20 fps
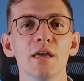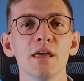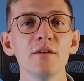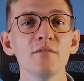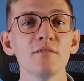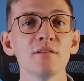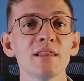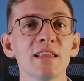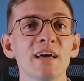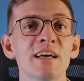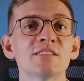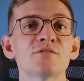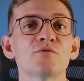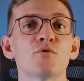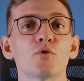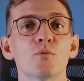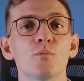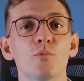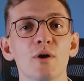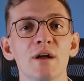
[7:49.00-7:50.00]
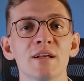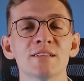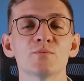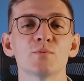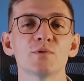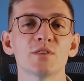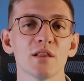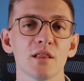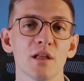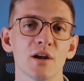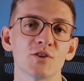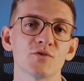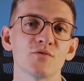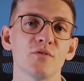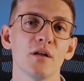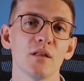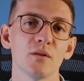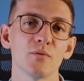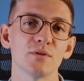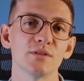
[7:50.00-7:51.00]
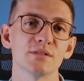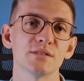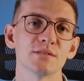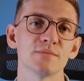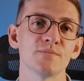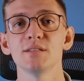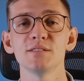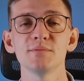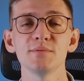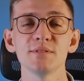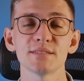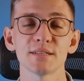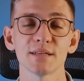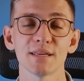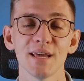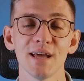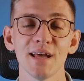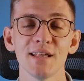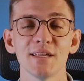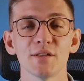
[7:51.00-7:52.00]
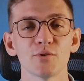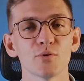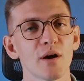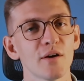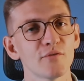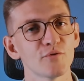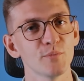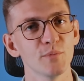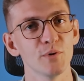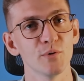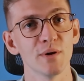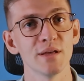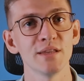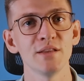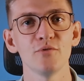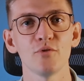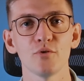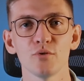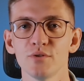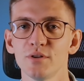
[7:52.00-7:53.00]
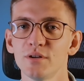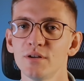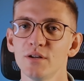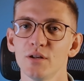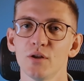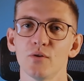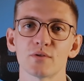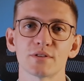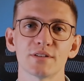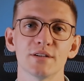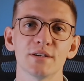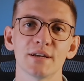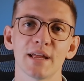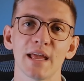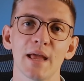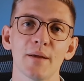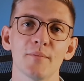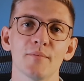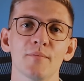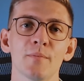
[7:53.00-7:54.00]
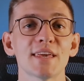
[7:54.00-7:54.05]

Even less for brands with large followers. This means again that you have to be ready for the long-term game.